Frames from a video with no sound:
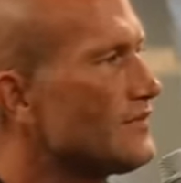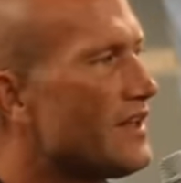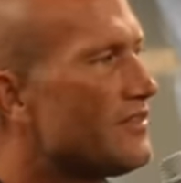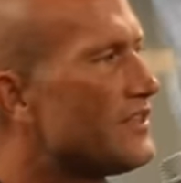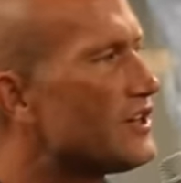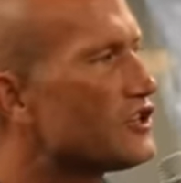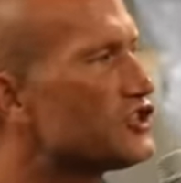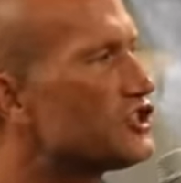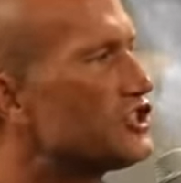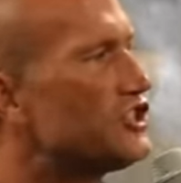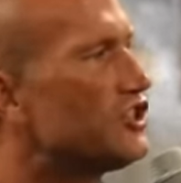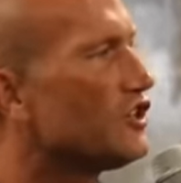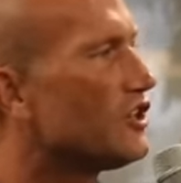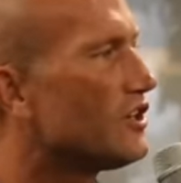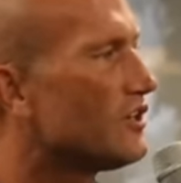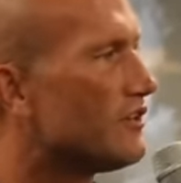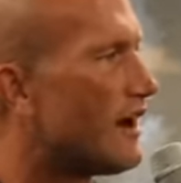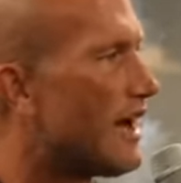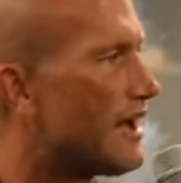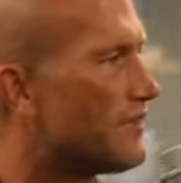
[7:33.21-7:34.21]
They're still
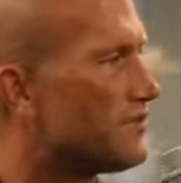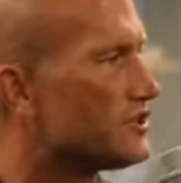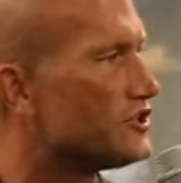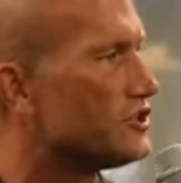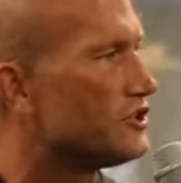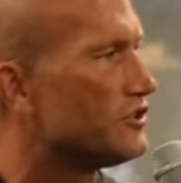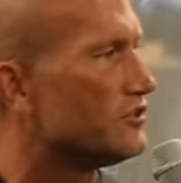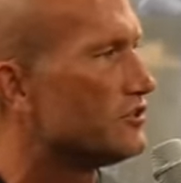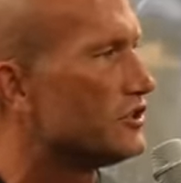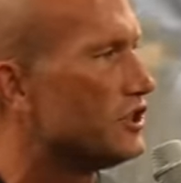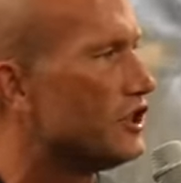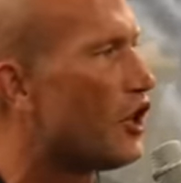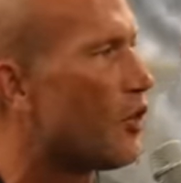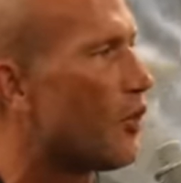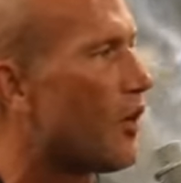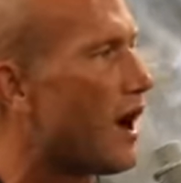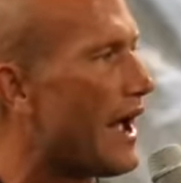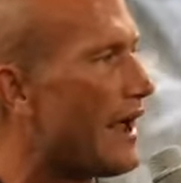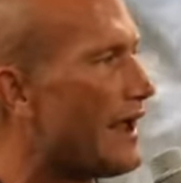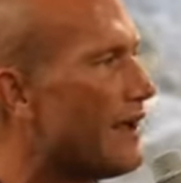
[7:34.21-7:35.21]
going to laugh at you. You know
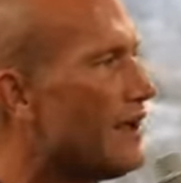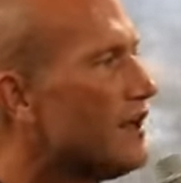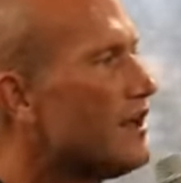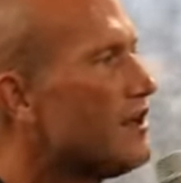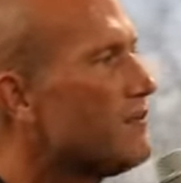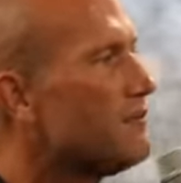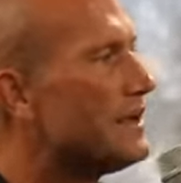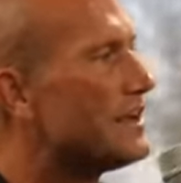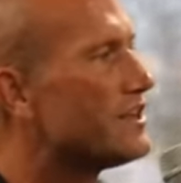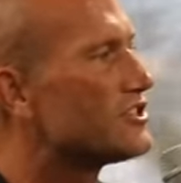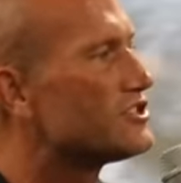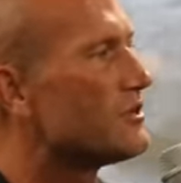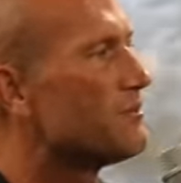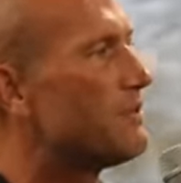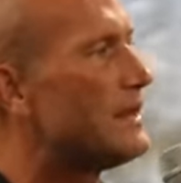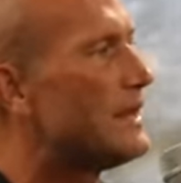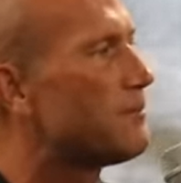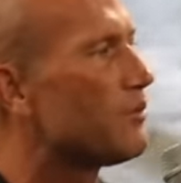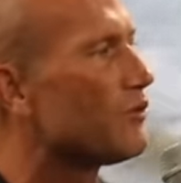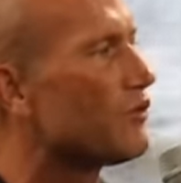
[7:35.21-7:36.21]
why? Because the
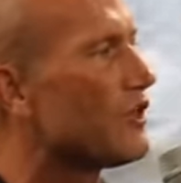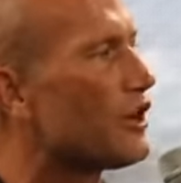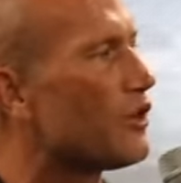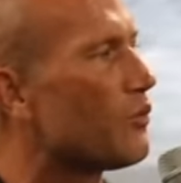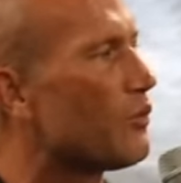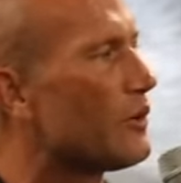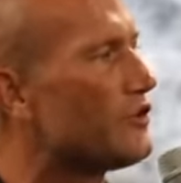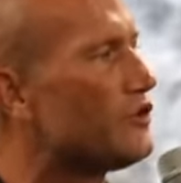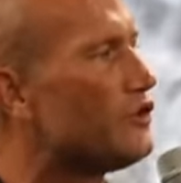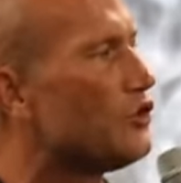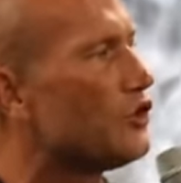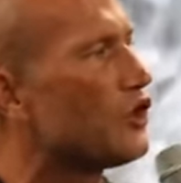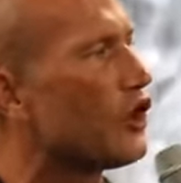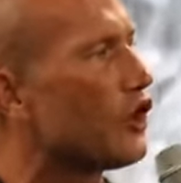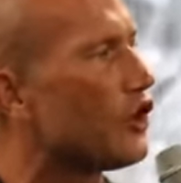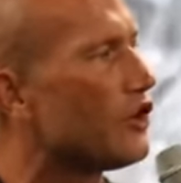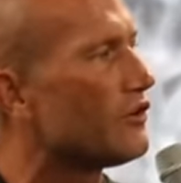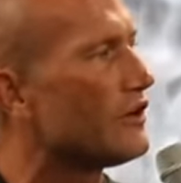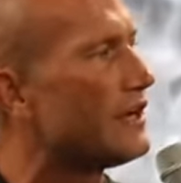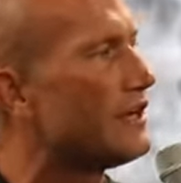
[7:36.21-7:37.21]
people that are with you
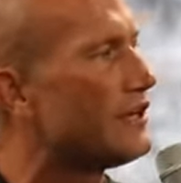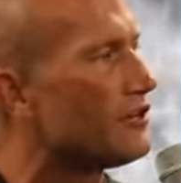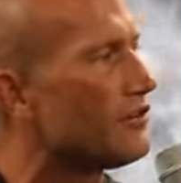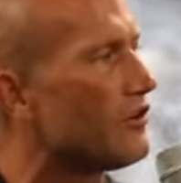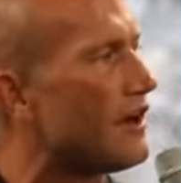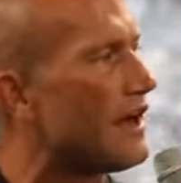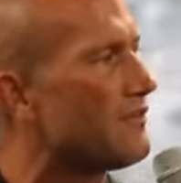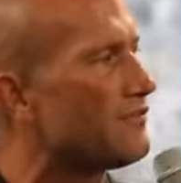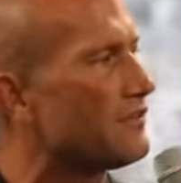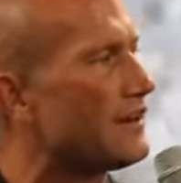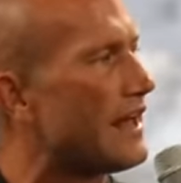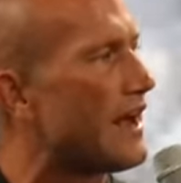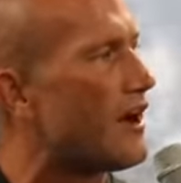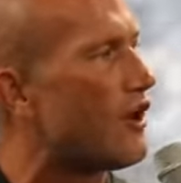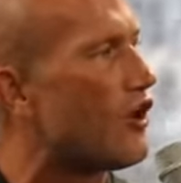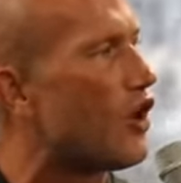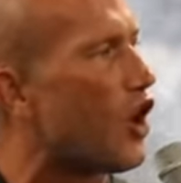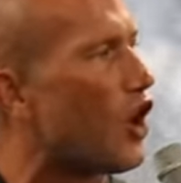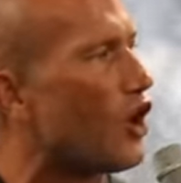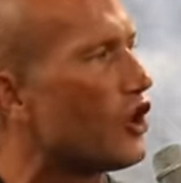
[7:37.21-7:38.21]
currently in your life
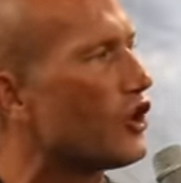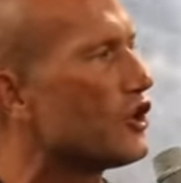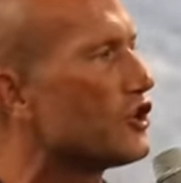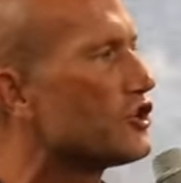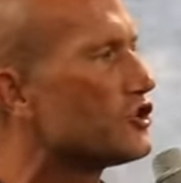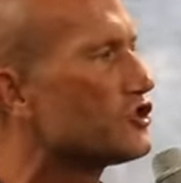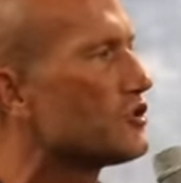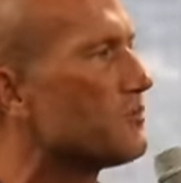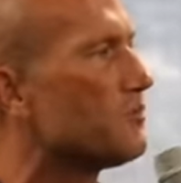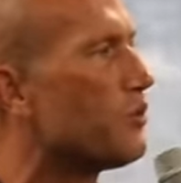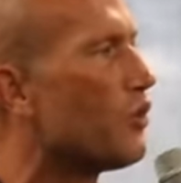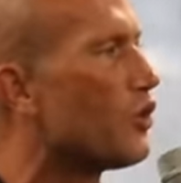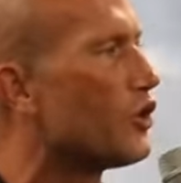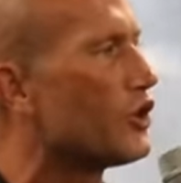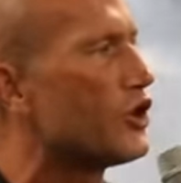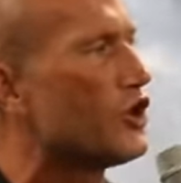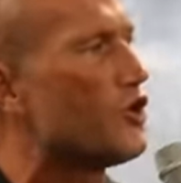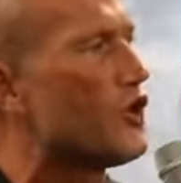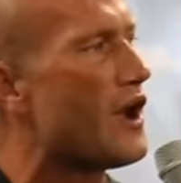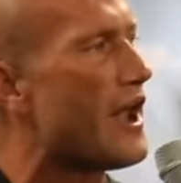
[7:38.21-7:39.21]
now aren't going to support
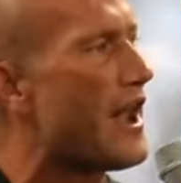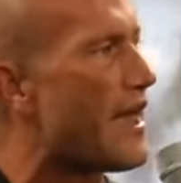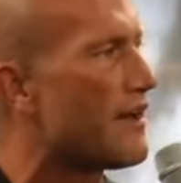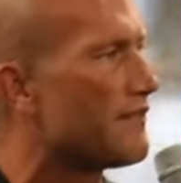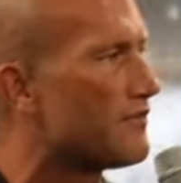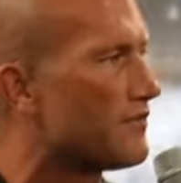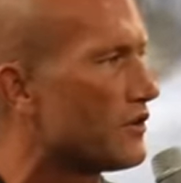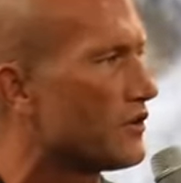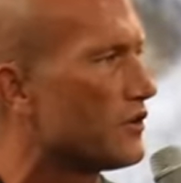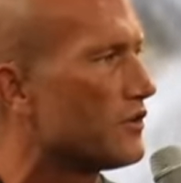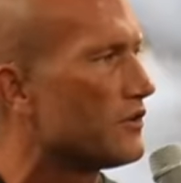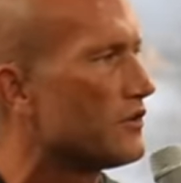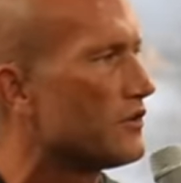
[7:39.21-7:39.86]
you never.